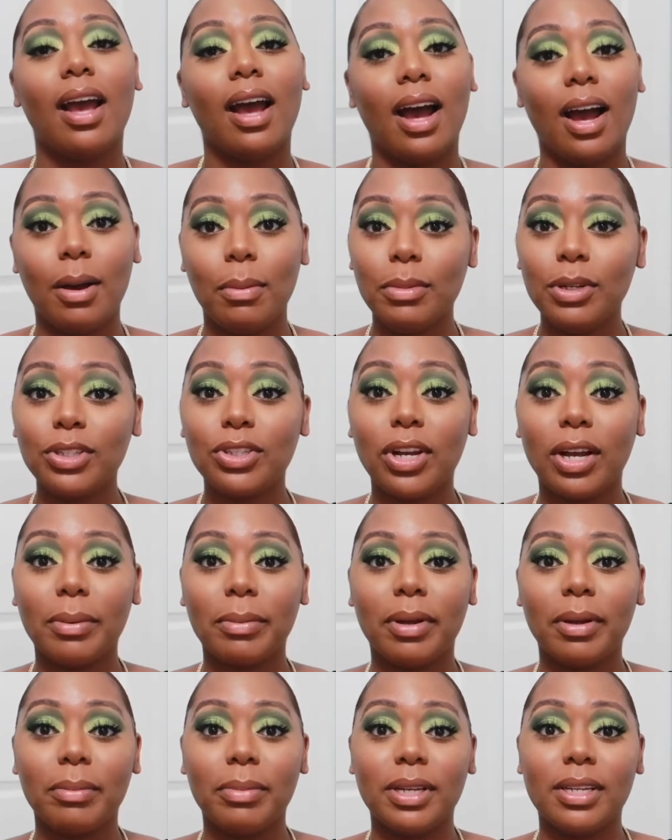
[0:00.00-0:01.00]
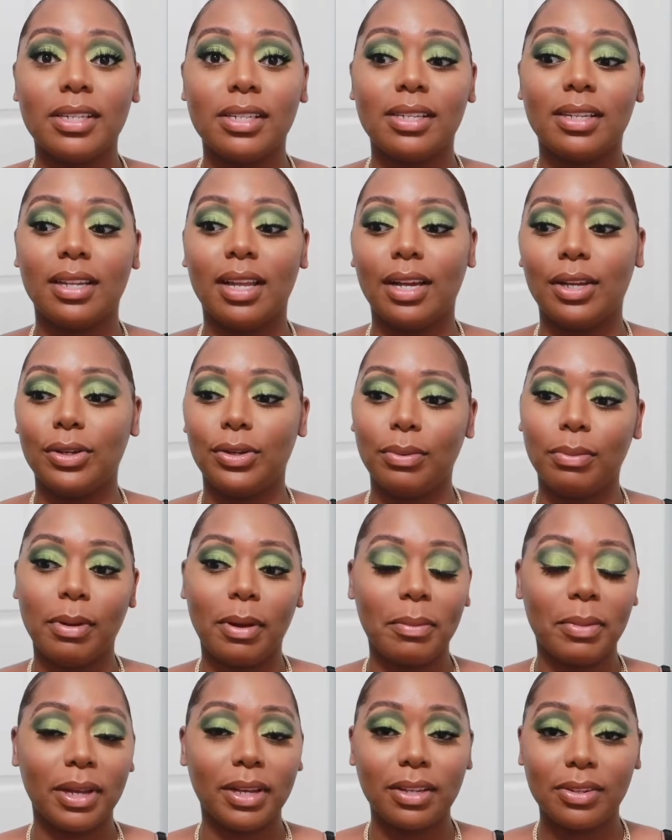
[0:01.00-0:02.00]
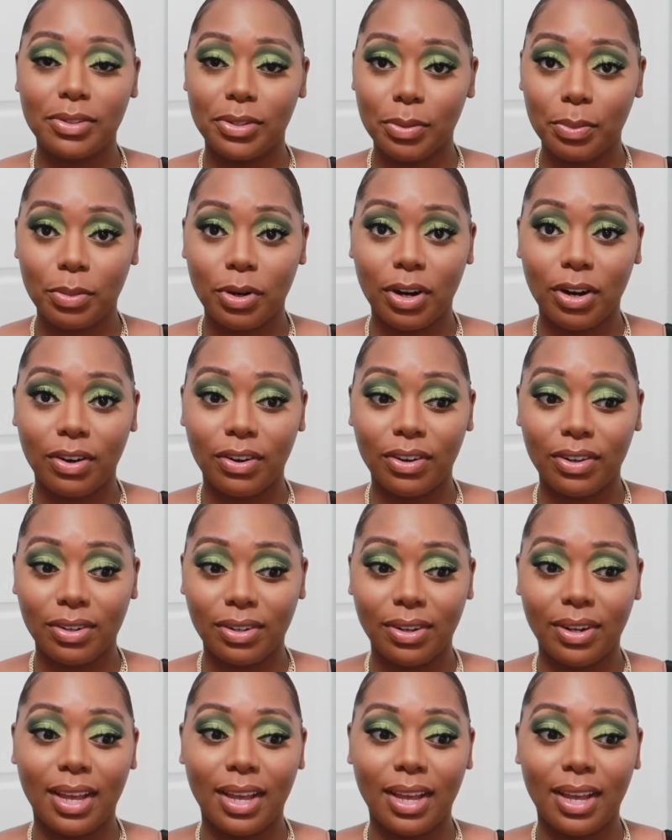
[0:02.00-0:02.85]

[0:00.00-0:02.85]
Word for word: I'm gonna try my best to like do my makeup tomorrow